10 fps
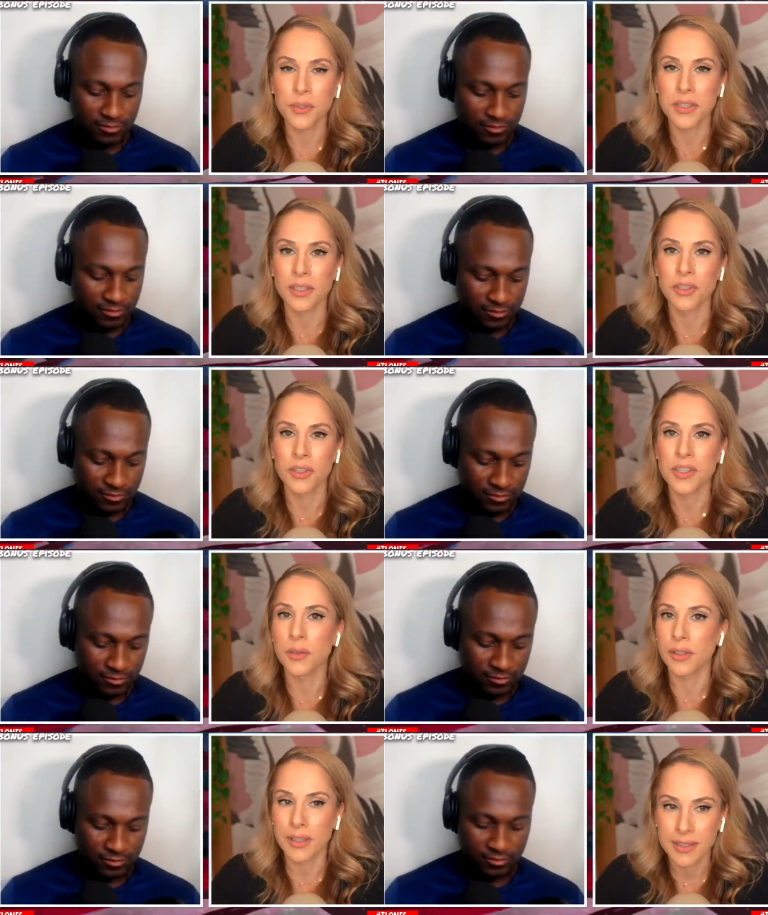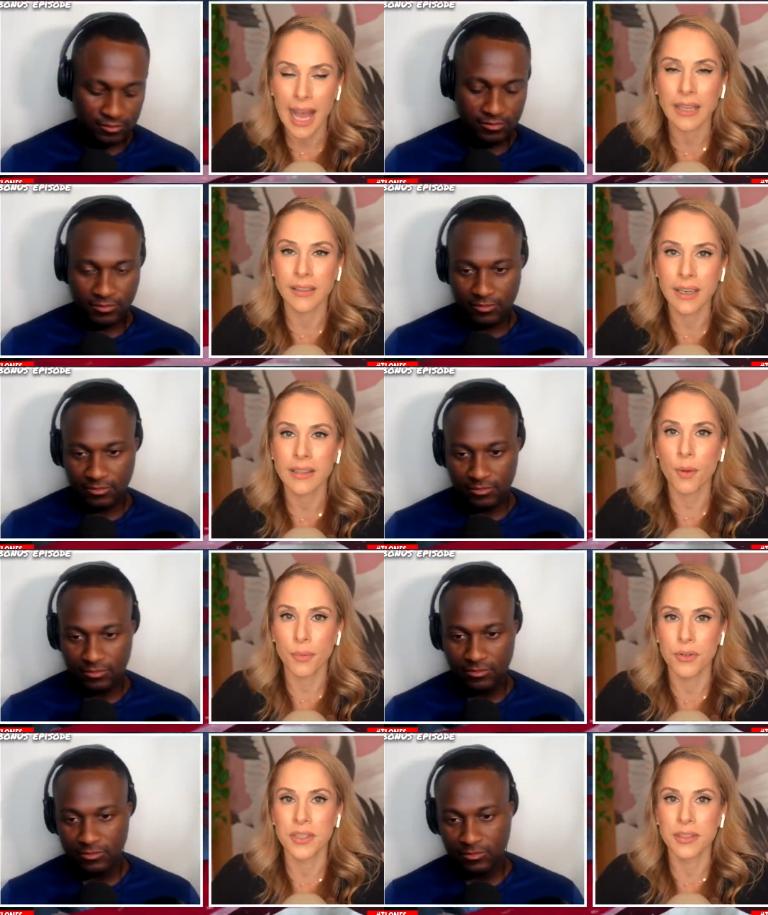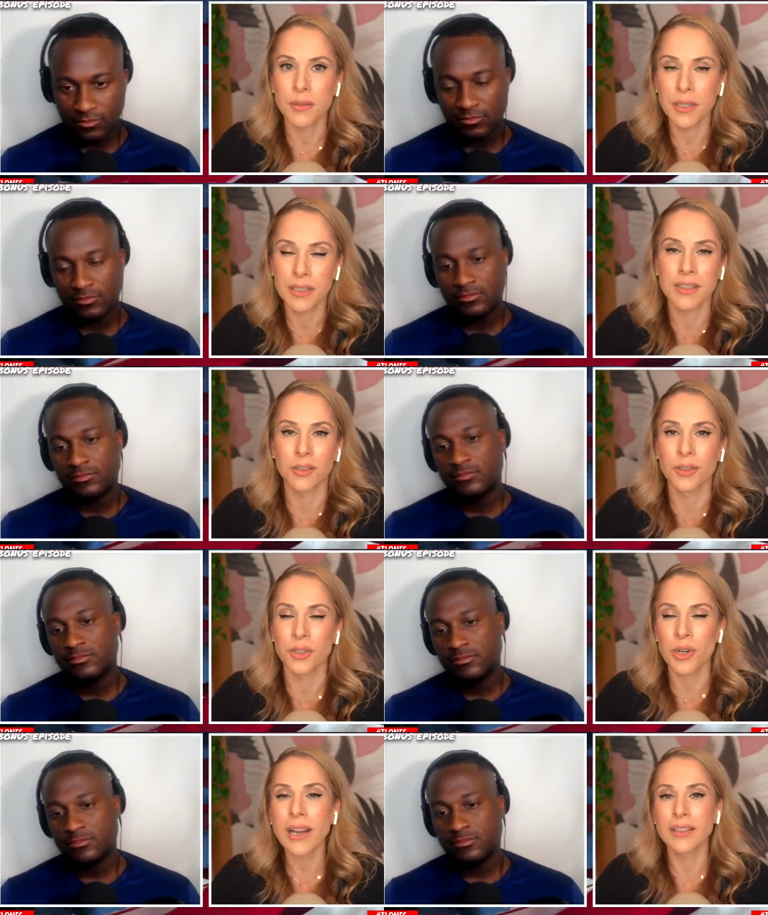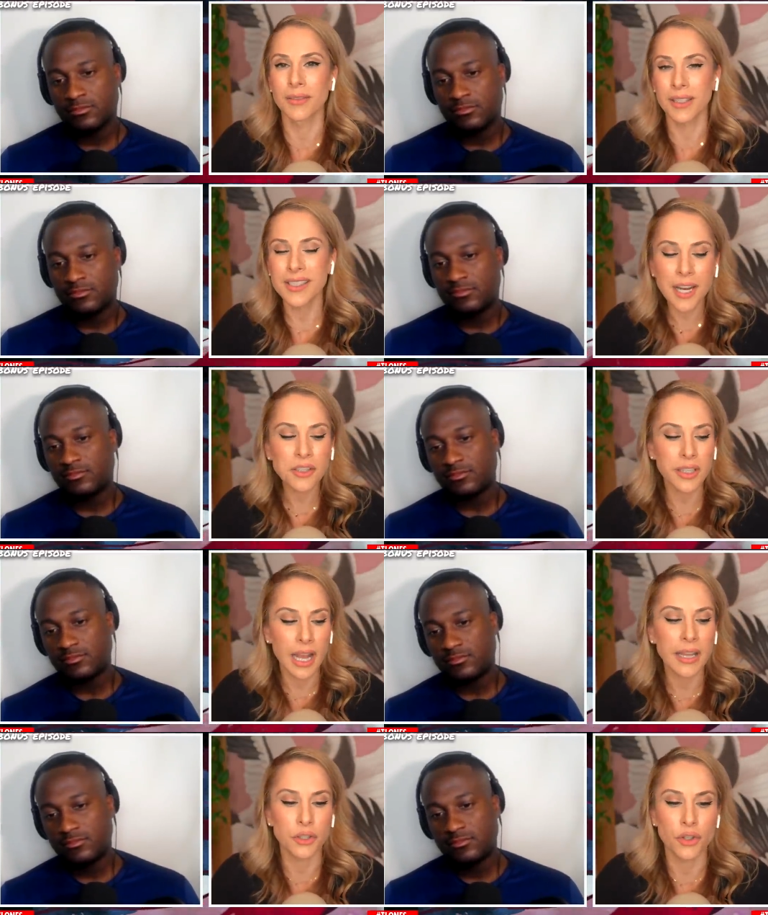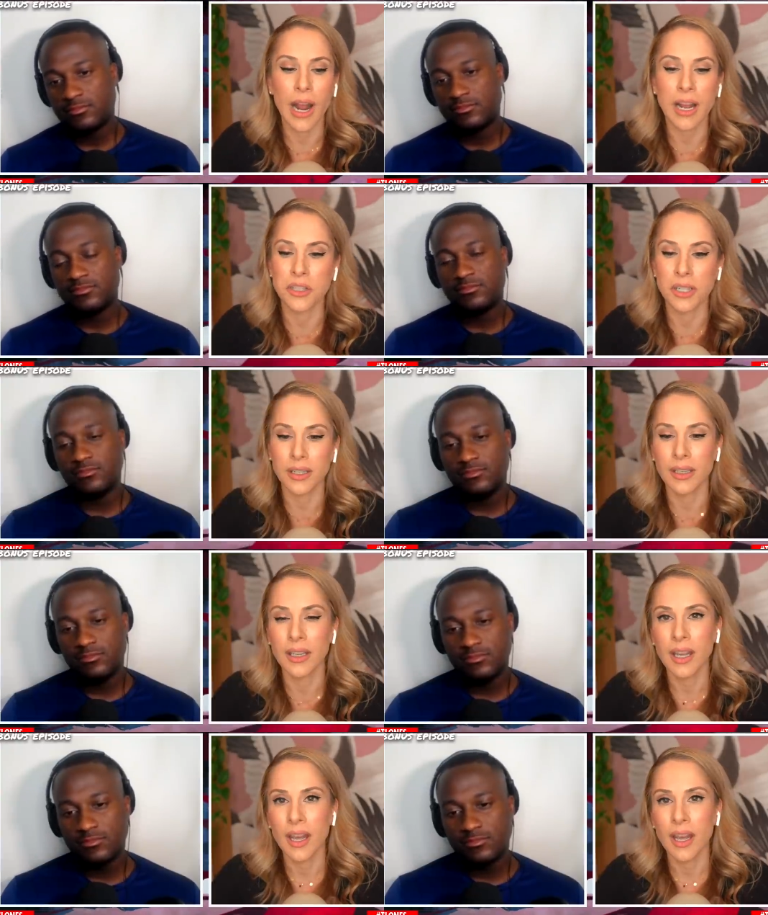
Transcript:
Speaker 1: the procedures to look exactly like that person to be considered attractive. Like it's actually kind of tragic.